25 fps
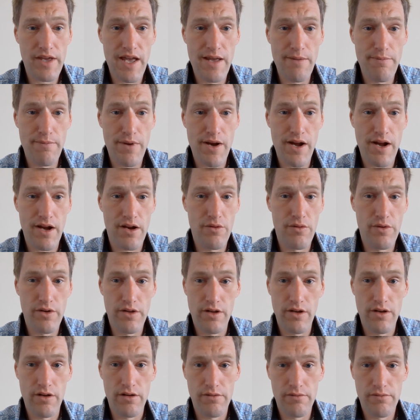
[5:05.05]
came back with
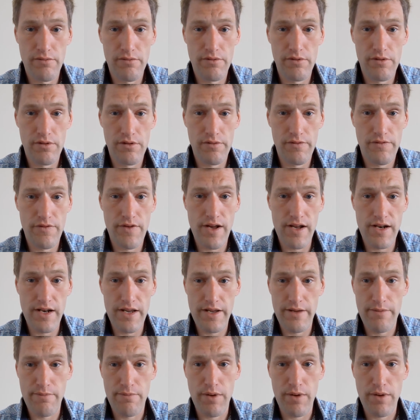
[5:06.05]
a fairly